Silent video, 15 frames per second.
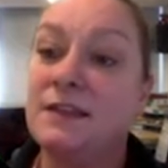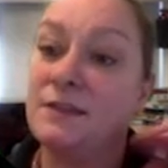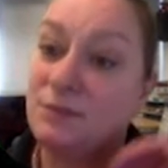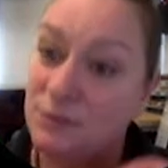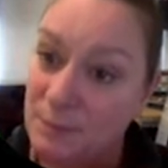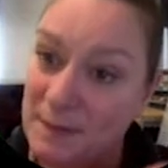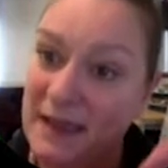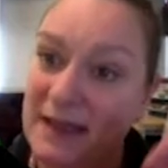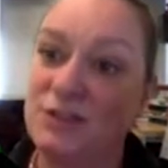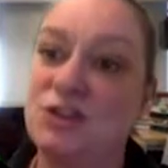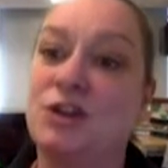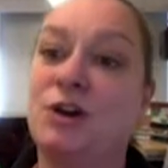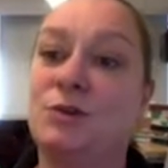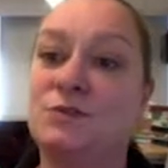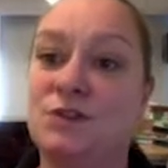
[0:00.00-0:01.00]
The pitch
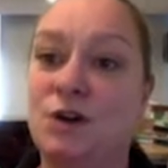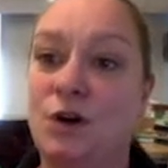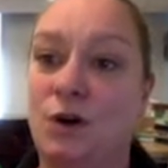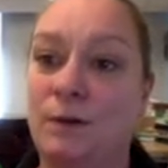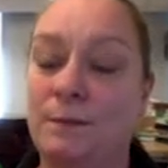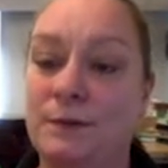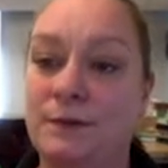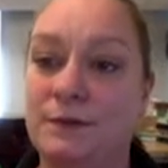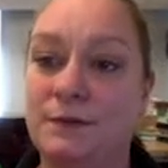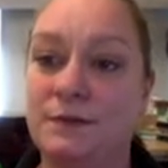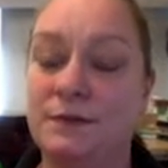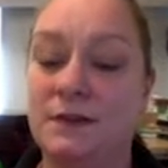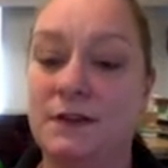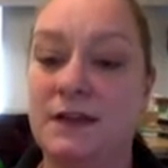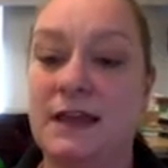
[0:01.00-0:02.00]
goes up.
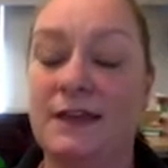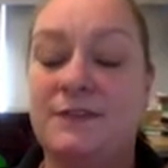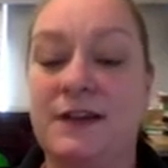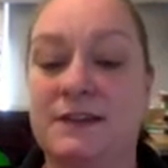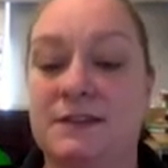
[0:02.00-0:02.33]
If I said,